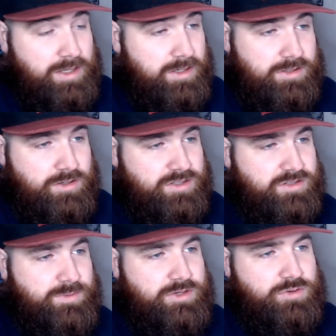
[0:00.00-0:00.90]
You guys have
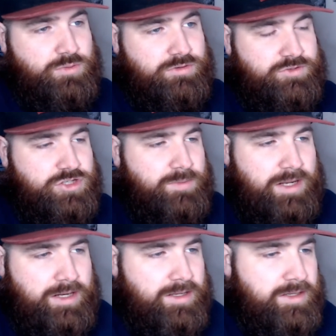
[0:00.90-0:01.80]
been doing a wonderful job
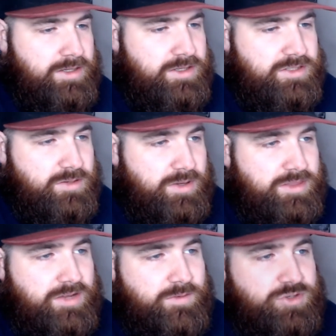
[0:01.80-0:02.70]
lately. So
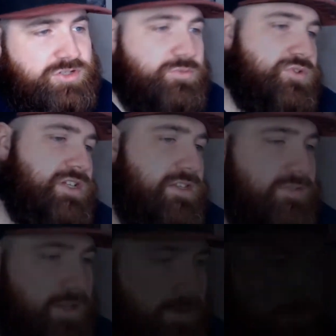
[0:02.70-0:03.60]
thank you very much, and we'll see you in the
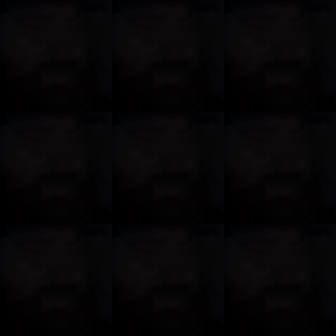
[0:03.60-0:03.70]
video.